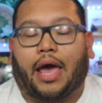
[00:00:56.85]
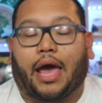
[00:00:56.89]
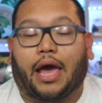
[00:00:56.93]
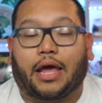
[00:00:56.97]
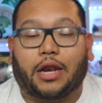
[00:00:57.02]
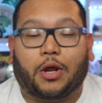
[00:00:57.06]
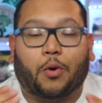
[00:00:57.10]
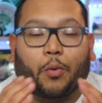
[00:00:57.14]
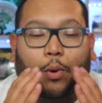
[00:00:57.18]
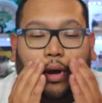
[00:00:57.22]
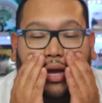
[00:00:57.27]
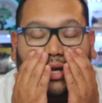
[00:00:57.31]

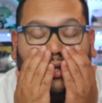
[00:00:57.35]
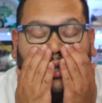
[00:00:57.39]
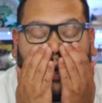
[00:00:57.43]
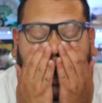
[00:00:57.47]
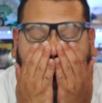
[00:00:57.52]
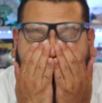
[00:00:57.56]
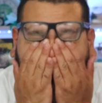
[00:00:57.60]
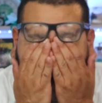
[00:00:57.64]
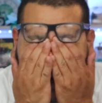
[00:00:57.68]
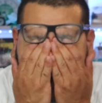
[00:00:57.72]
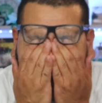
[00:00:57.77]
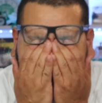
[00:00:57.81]
Anyways,
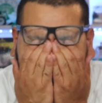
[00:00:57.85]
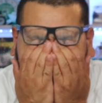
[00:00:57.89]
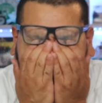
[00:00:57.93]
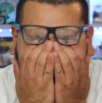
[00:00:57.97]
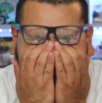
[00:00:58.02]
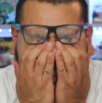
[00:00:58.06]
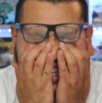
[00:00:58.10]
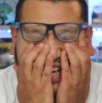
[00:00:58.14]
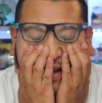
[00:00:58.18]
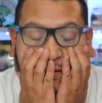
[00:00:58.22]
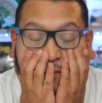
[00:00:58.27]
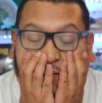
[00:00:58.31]
guys,
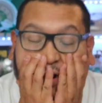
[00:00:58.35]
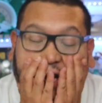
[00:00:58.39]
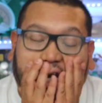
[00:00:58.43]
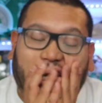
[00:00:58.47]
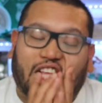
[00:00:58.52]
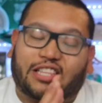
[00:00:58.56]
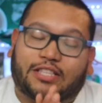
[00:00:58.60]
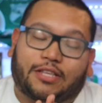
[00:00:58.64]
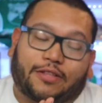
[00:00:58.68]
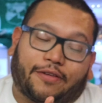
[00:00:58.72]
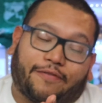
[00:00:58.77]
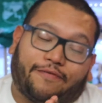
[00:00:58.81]
let's get right
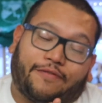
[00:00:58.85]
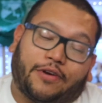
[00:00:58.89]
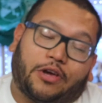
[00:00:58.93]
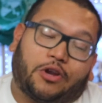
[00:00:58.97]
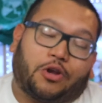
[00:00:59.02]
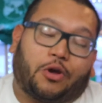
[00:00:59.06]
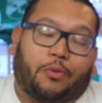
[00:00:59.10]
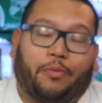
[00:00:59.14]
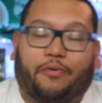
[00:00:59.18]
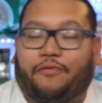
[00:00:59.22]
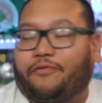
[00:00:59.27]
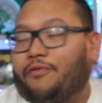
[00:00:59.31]
into the
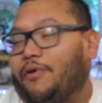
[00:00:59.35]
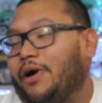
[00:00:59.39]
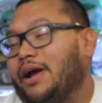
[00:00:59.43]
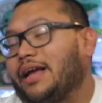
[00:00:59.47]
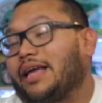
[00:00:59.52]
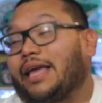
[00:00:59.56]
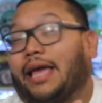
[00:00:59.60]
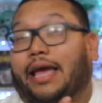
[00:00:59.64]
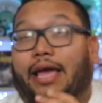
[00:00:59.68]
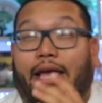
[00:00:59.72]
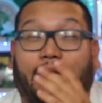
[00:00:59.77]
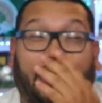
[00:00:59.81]
video before I
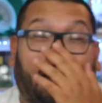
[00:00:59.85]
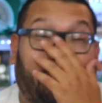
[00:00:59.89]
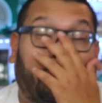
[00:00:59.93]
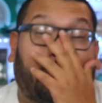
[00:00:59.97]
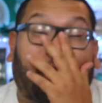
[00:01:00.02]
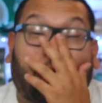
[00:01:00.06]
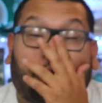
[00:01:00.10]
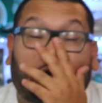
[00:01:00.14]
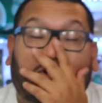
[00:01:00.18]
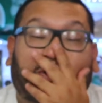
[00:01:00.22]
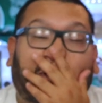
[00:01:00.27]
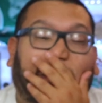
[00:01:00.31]
get
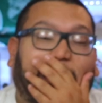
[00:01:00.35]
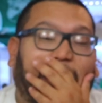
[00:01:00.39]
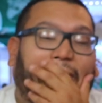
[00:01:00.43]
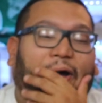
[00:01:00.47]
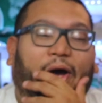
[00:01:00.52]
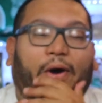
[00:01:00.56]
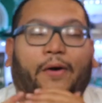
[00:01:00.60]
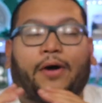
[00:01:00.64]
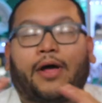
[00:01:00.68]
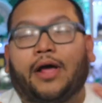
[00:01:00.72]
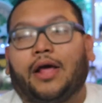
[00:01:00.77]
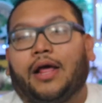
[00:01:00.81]

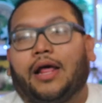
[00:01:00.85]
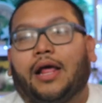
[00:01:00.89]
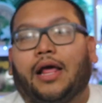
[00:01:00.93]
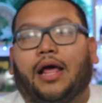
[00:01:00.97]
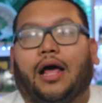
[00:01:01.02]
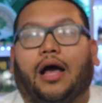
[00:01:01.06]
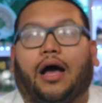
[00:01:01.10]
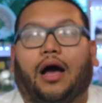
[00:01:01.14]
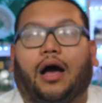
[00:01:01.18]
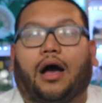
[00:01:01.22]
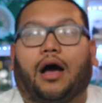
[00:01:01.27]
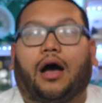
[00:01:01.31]
emotional.
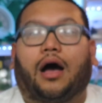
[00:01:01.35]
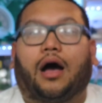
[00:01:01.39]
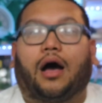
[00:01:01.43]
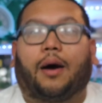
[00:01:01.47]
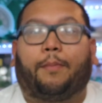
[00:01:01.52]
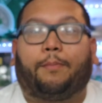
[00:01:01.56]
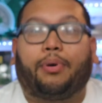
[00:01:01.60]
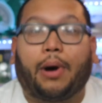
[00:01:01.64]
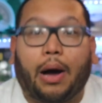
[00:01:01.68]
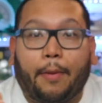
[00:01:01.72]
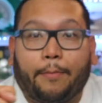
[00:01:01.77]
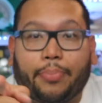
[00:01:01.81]

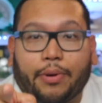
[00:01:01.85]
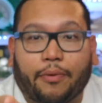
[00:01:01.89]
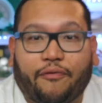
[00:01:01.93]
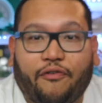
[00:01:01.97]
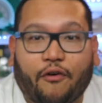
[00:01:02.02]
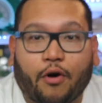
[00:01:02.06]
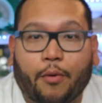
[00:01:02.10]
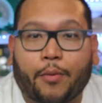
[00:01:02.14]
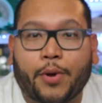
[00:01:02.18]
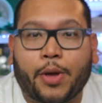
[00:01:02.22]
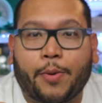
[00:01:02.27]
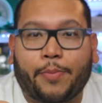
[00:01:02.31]
Uh, but
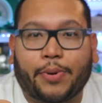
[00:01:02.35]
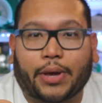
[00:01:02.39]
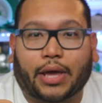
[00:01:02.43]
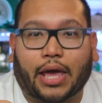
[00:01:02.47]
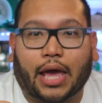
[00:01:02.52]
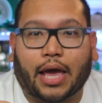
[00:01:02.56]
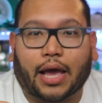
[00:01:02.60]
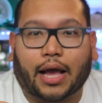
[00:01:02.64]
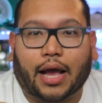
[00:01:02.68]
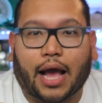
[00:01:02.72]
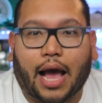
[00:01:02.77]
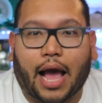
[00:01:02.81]
before we
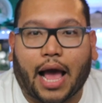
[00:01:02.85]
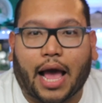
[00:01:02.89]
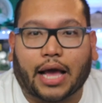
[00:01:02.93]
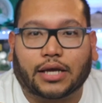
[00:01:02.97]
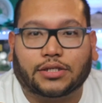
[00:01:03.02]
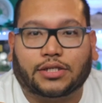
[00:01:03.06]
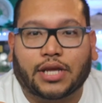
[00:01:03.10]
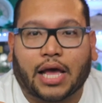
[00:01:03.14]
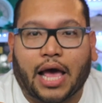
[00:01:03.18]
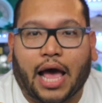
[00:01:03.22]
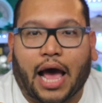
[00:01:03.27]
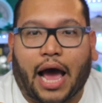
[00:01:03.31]
begin,
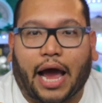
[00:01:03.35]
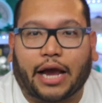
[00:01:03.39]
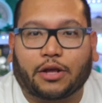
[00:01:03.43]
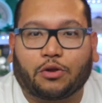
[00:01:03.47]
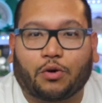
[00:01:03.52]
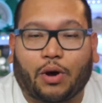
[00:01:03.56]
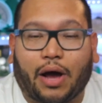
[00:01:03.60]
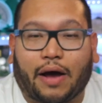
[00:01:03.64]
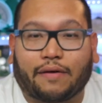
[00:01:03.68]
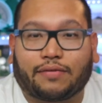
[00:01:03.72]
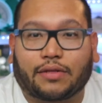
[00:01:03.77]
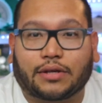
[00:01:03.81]
guys, I
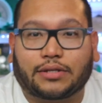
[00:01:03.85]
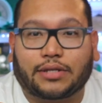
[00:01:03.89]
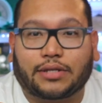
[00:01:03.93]
do have